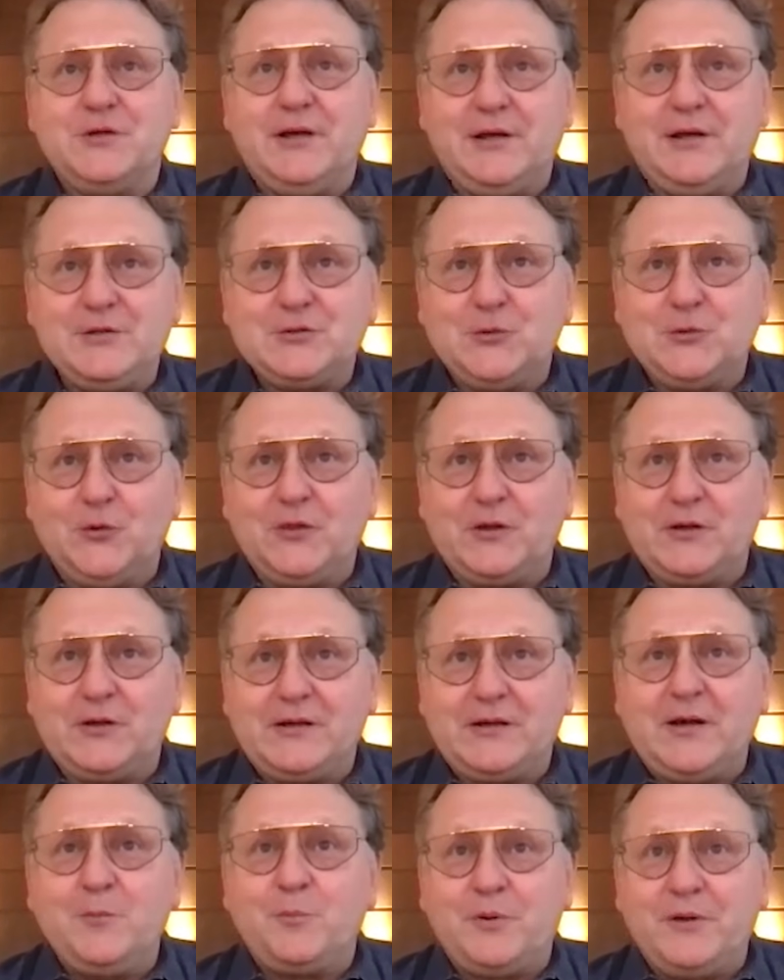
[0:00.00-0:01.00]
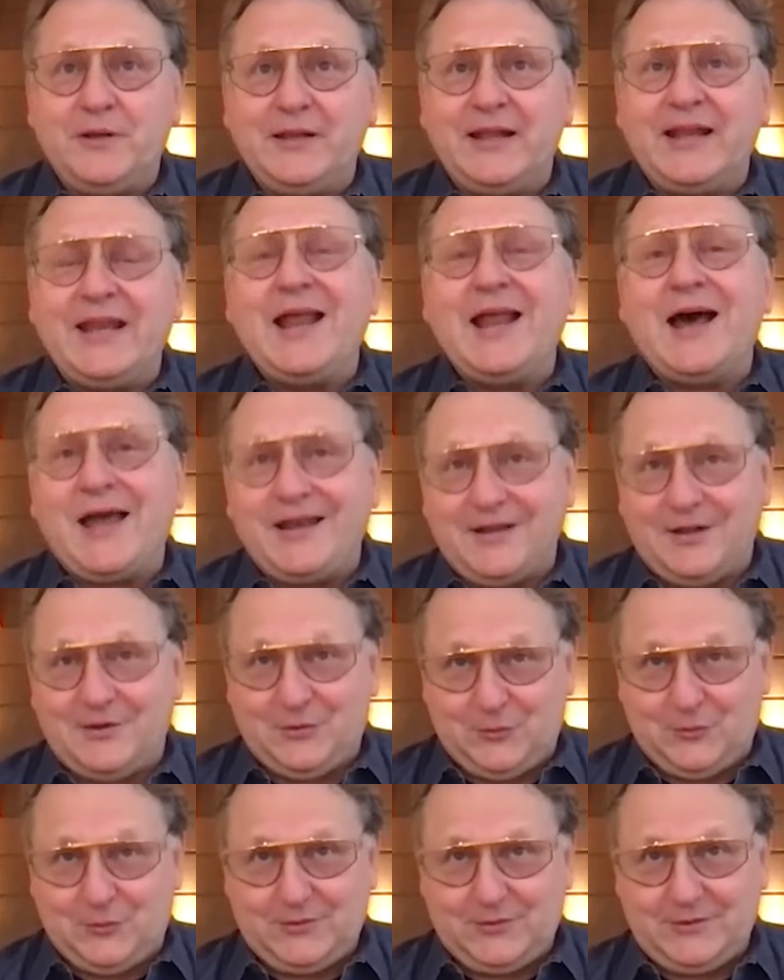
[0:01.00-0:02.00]
I sold the company at nine
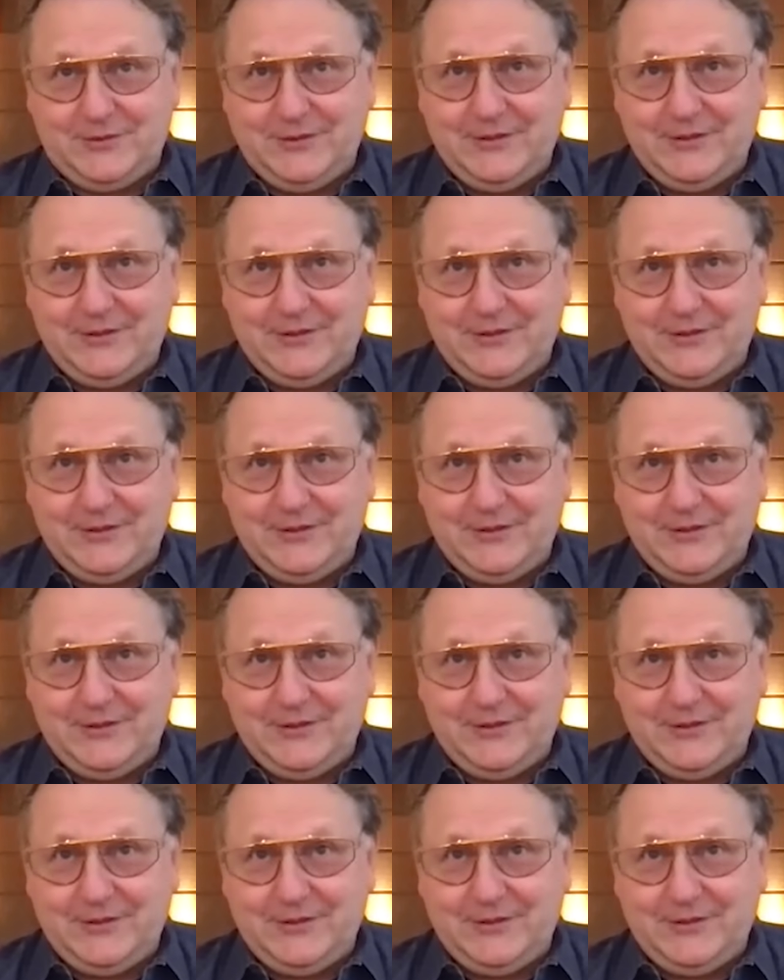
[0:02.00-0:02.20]
hundred